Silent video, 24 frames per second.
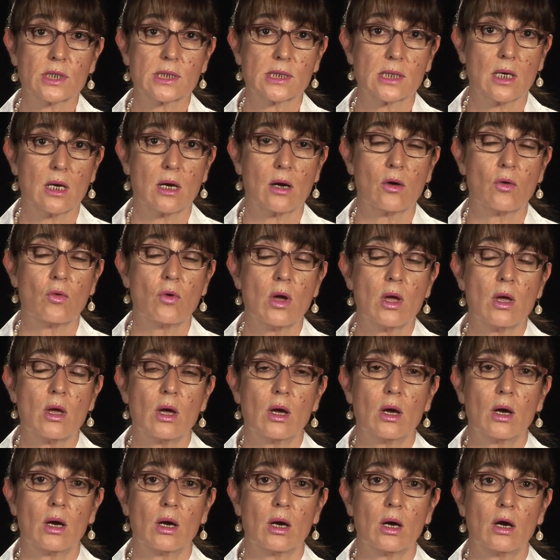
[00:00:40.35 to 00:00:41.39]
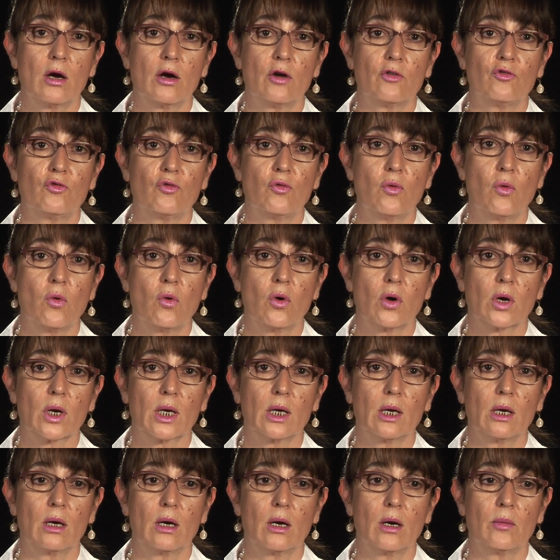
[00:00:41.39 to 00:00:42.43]
so uh, for
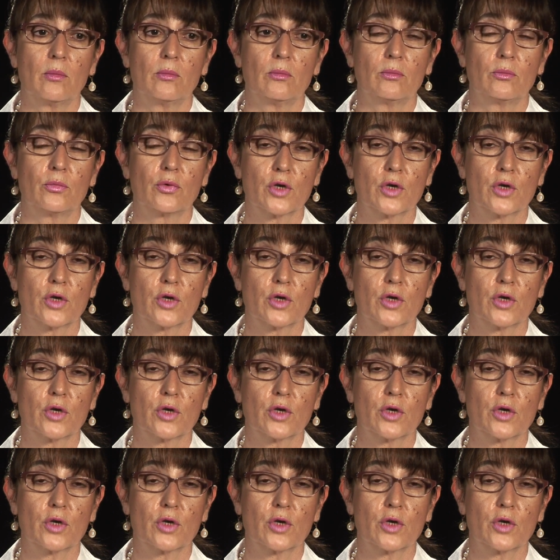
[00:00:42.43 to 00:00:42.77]
uh,